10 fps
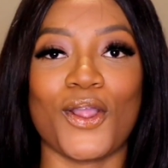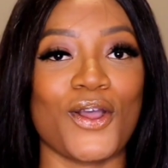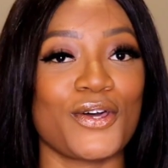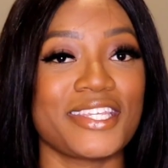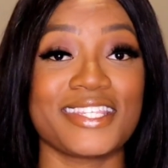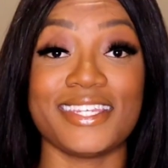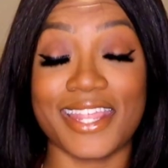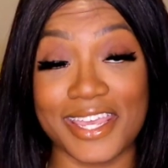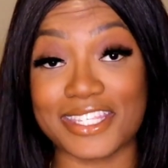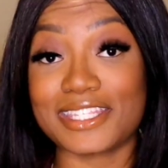Girl, this
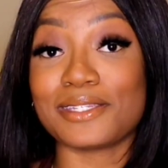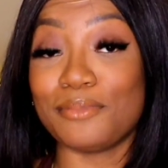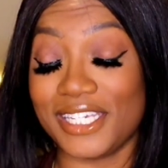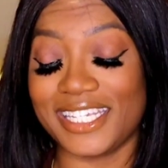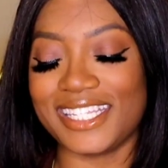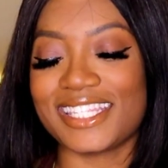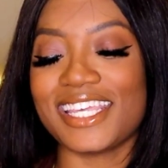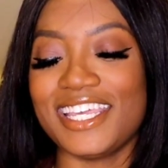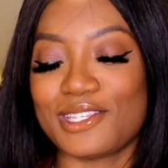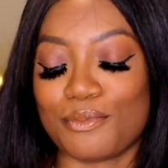next piece
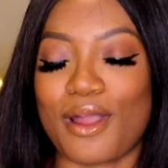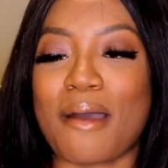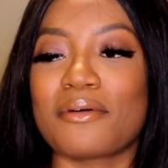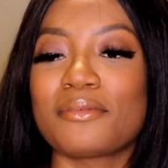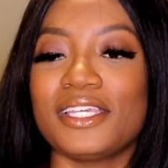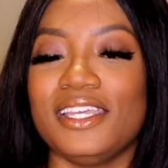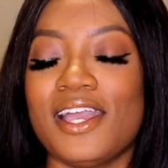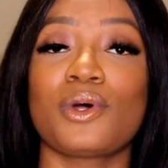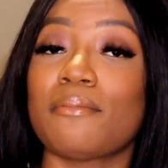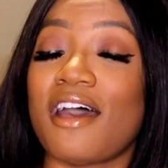is
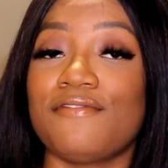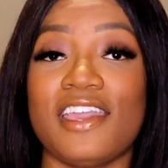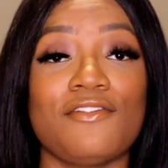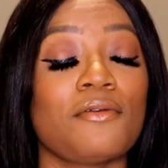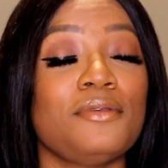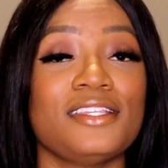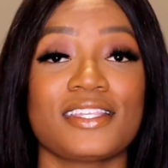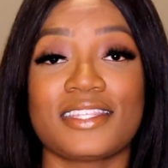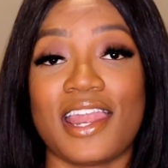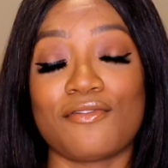probably one of my favorite
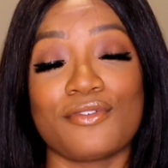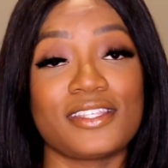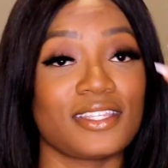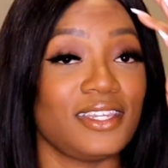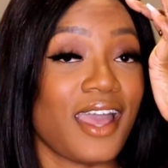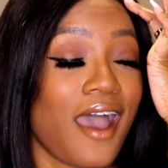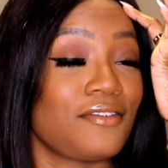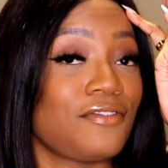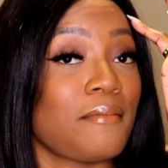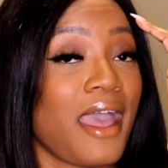pieces that I've recently
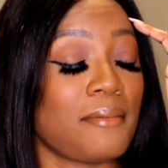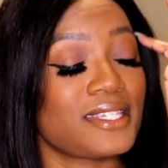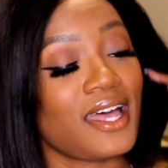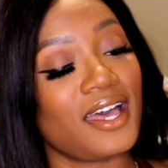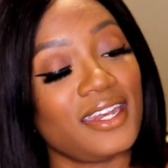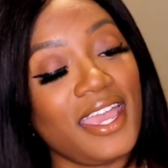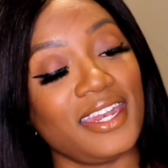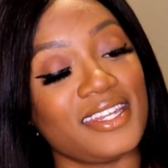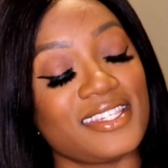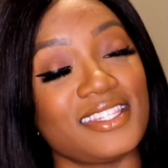gotten from Amazon,
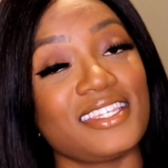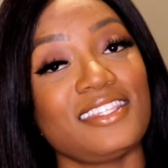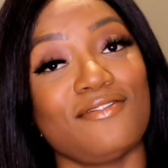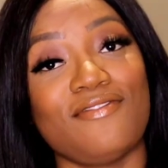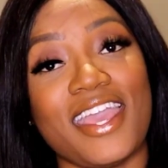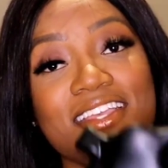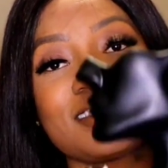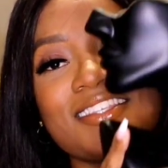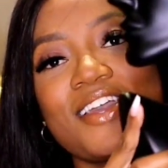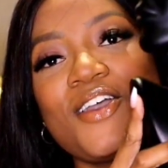and it is this
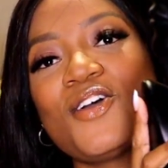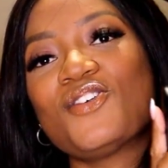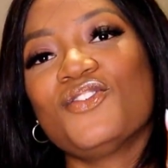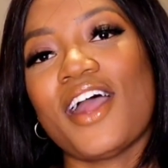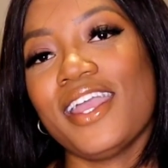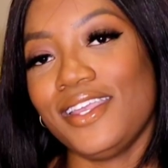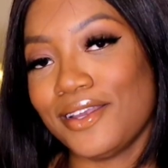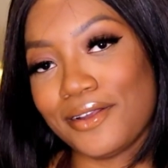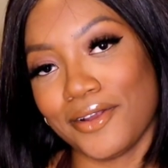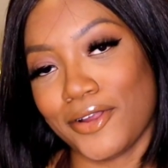vase right
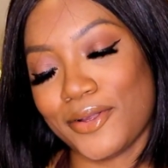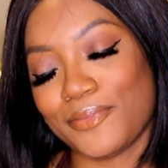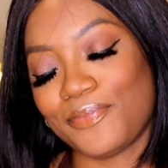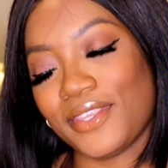here, girl.